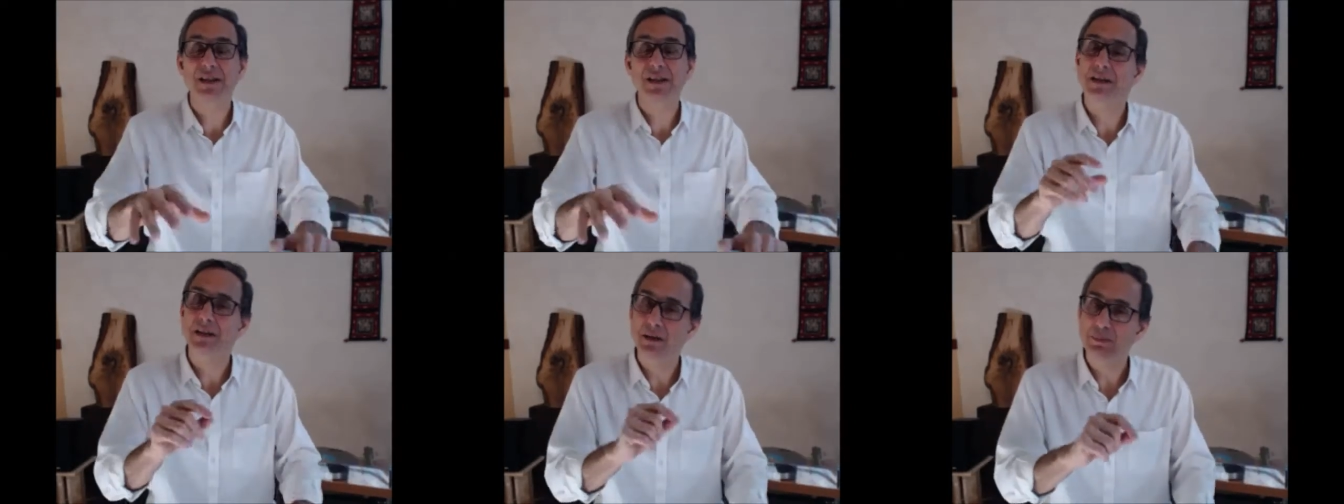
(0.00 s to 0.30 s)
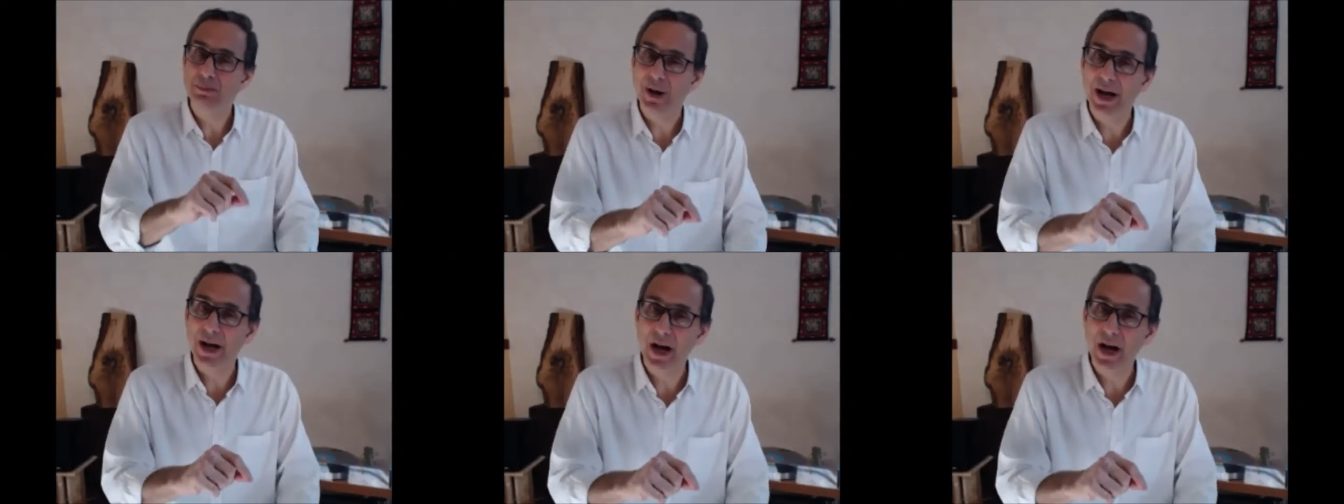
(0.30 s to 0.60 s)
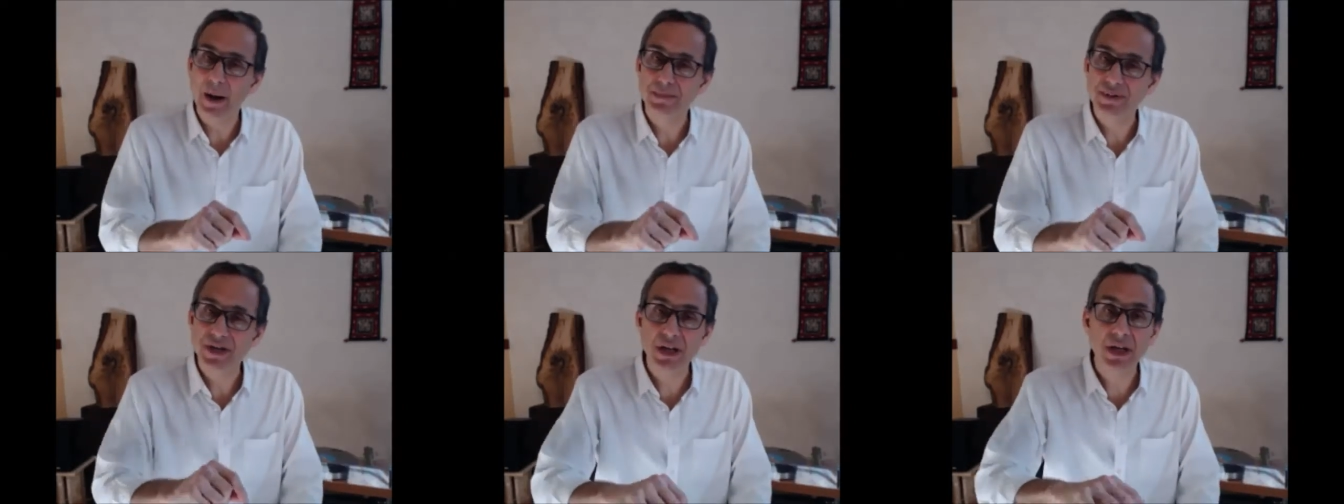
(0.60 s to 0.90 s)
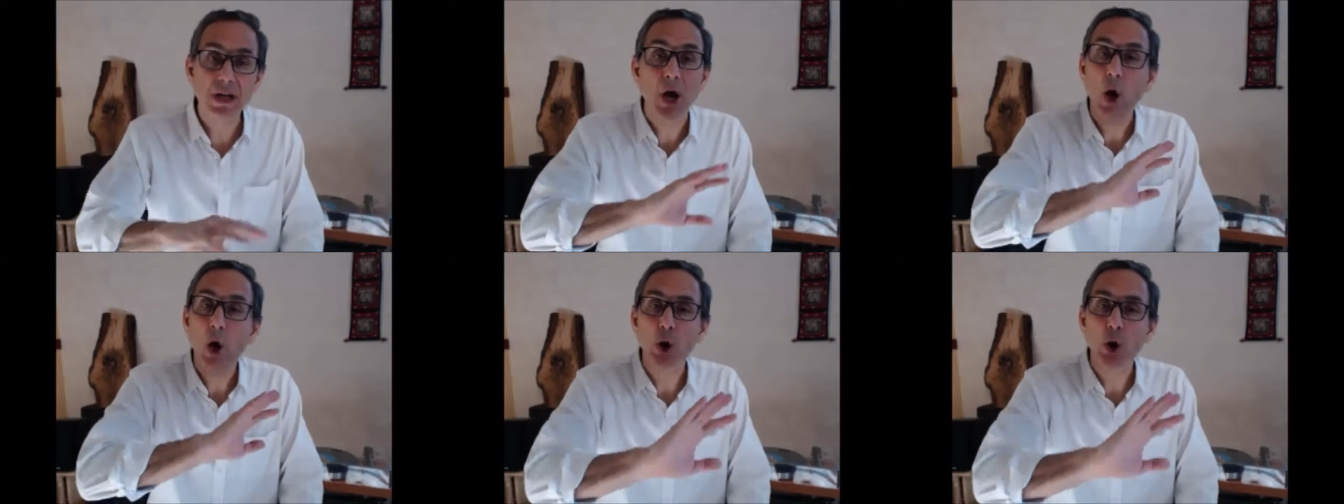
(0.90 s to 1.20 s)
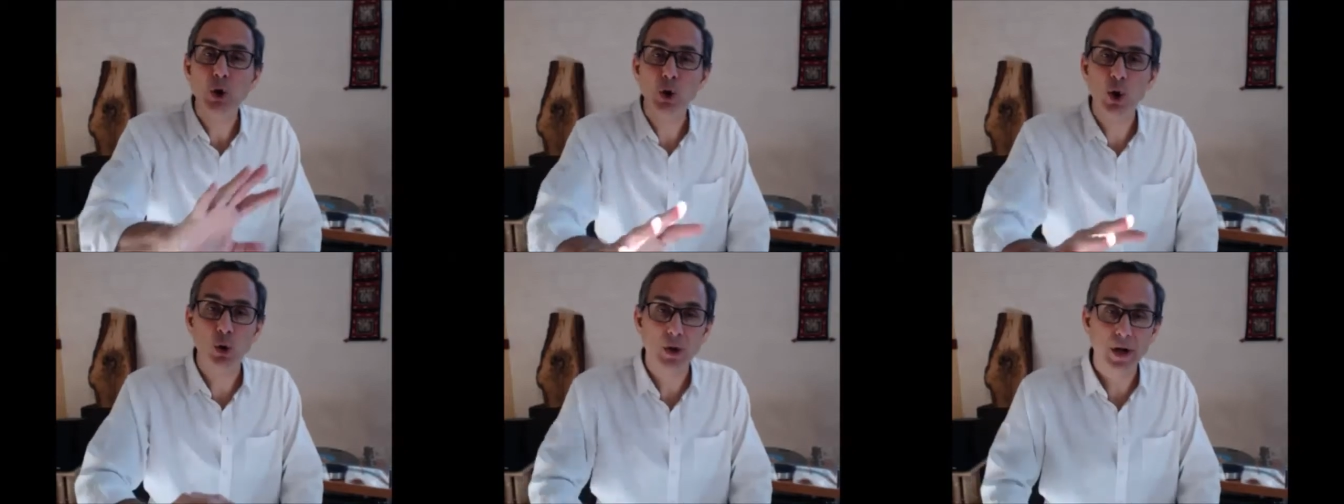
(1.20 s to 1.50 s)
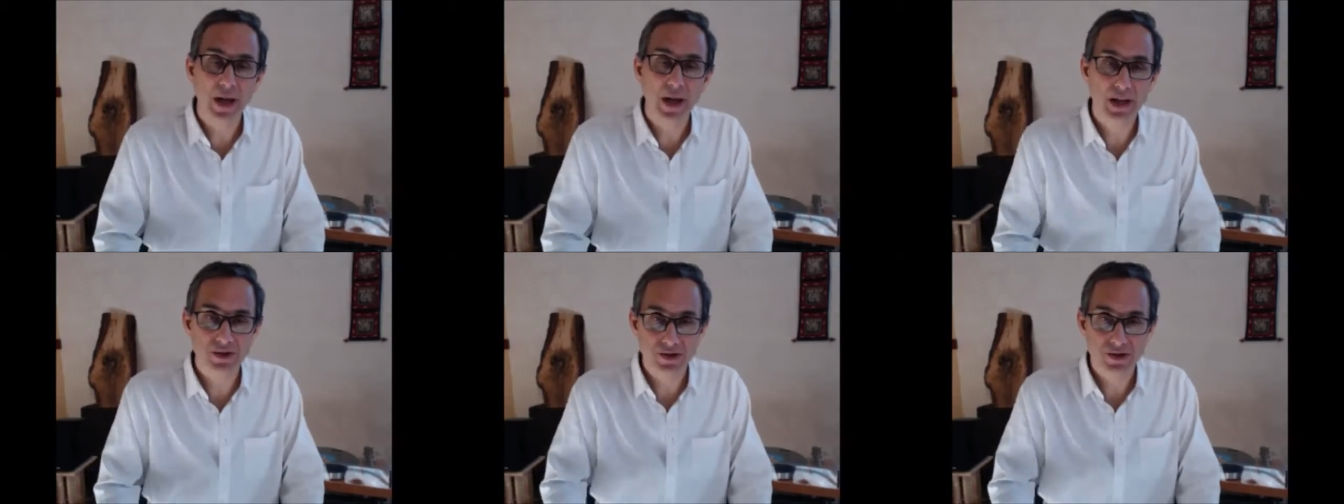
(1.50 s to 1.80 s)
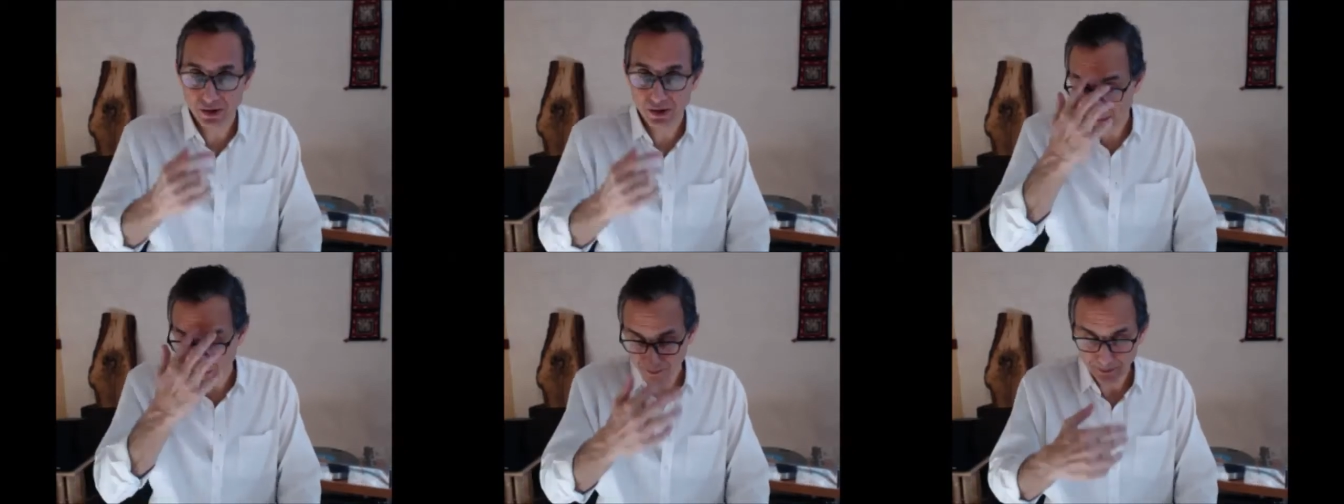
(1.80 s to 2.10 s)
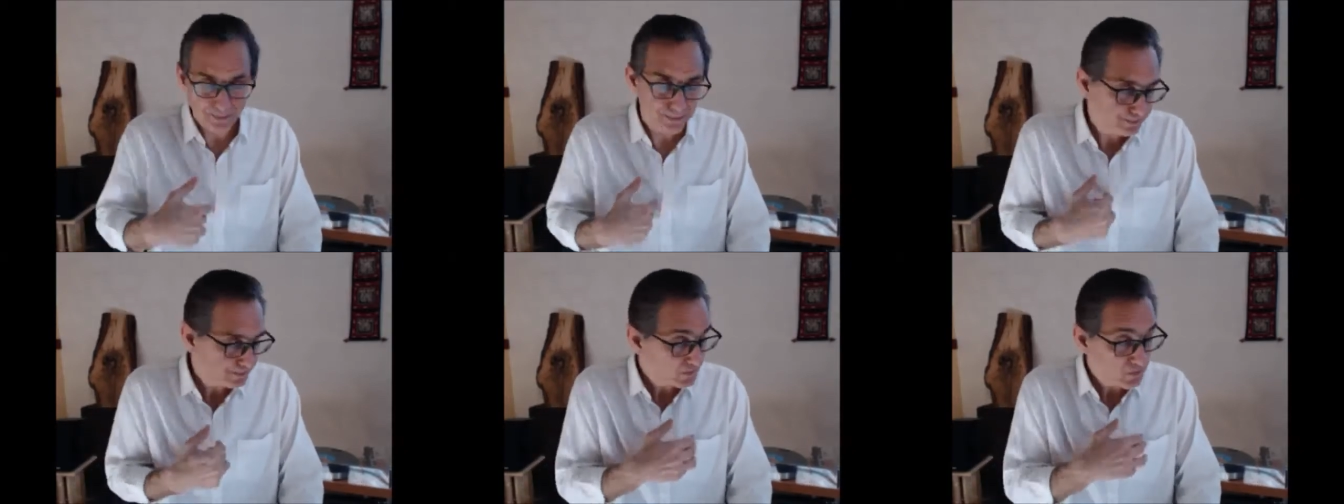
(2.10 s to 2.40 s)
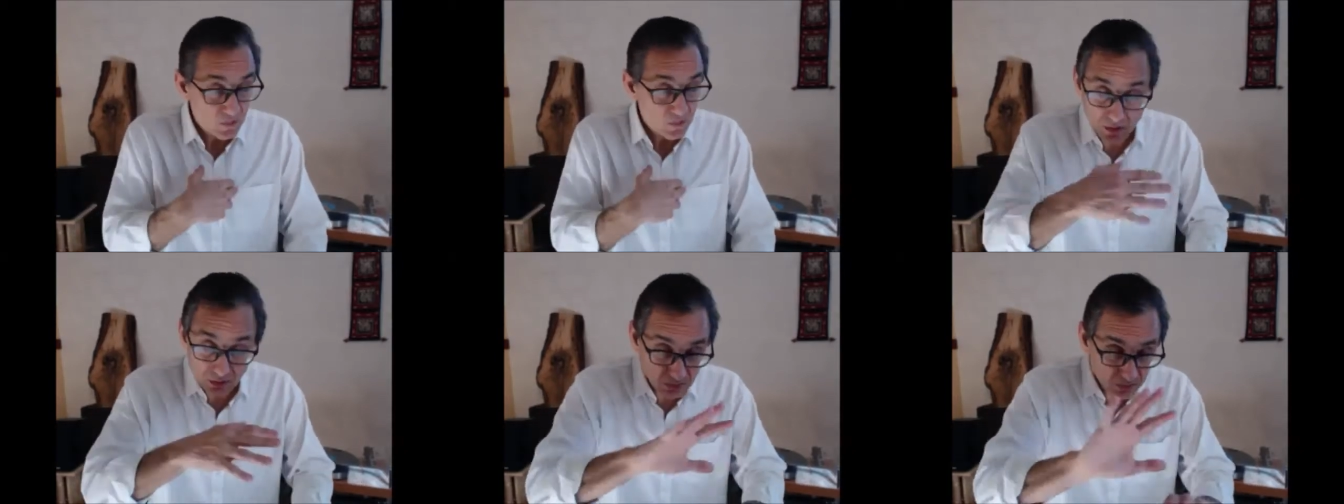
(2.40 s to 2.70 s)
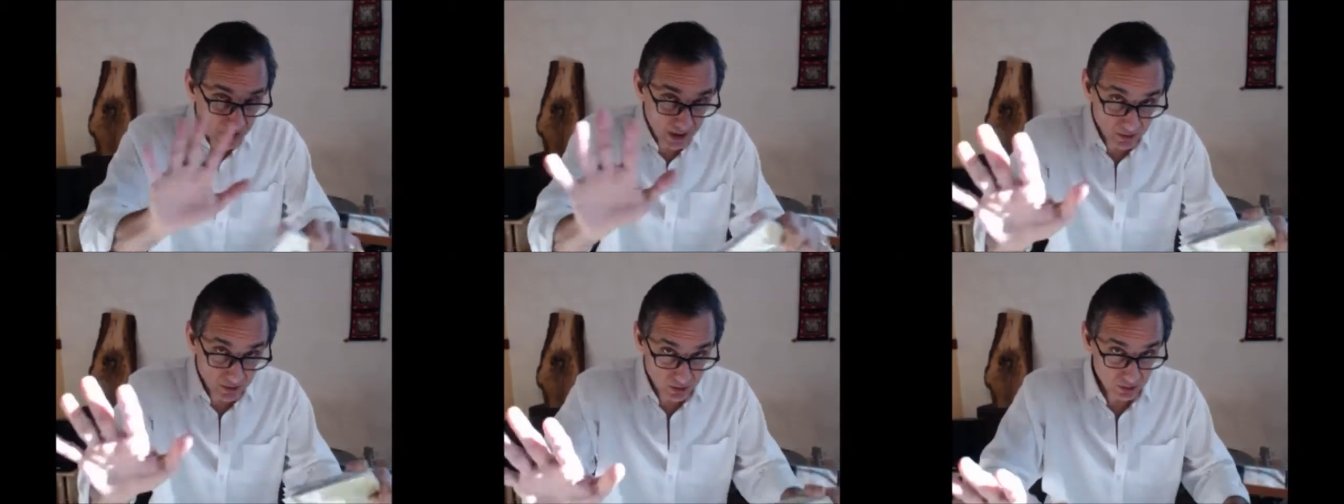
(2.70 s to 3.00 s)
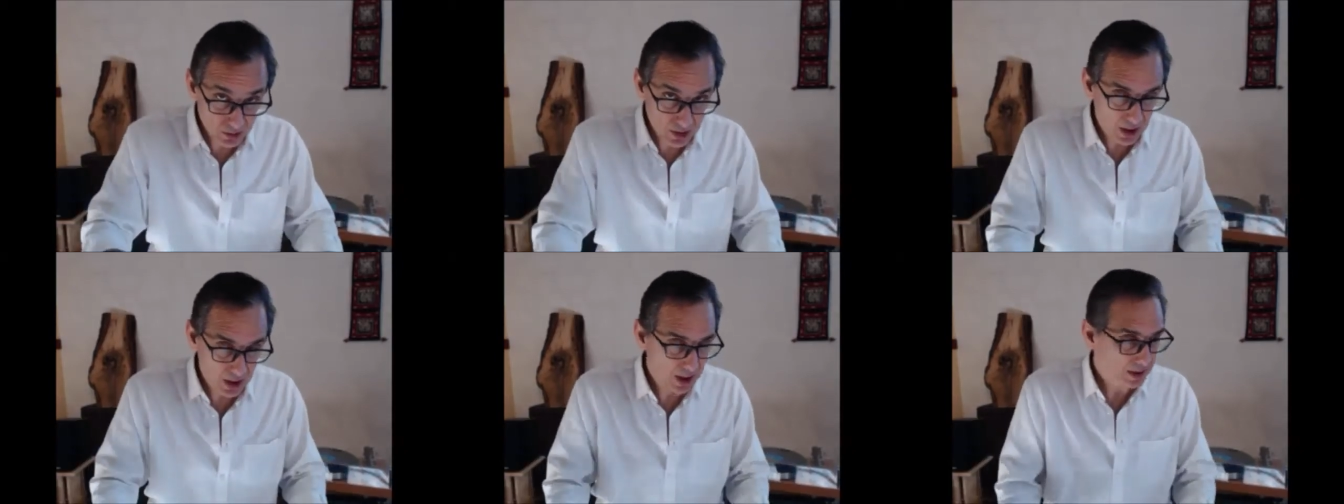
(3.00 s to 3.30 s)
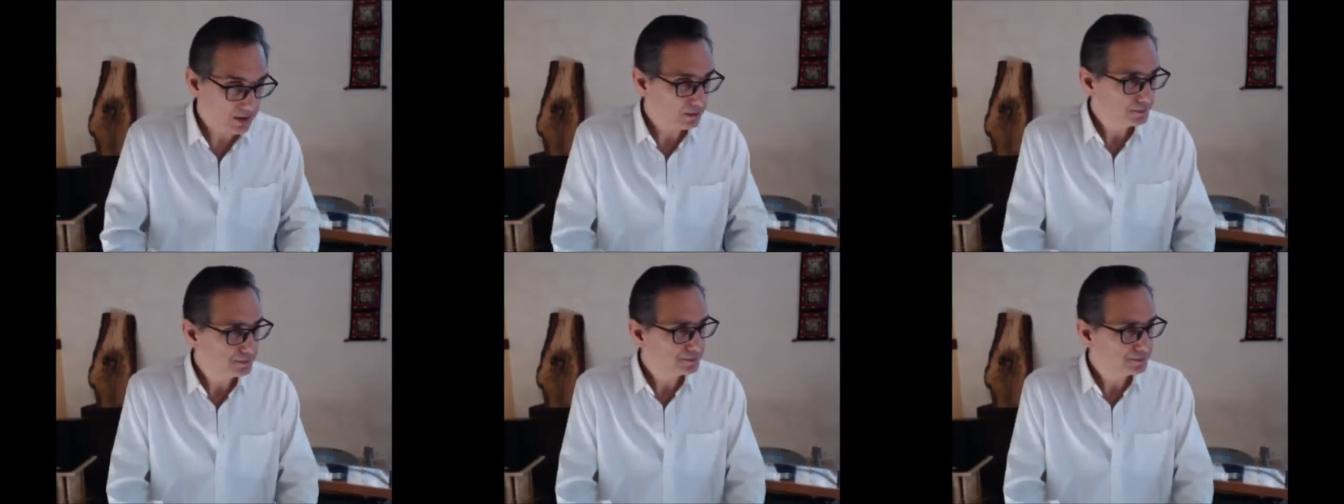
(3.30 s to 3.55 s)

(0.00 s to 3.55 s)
They did biopsy, no cancer. Thank you, God.